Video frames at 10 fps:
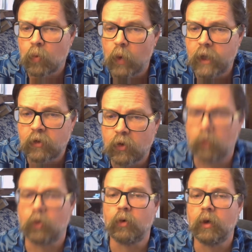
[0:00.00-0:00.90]

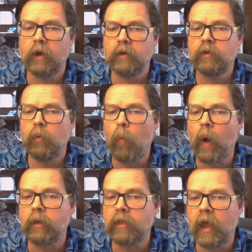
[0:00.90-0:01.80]
return to
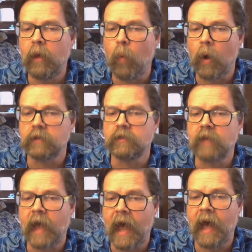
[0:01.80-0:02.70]
what they once
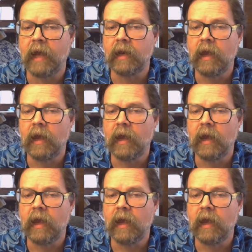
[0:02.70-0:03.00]
had.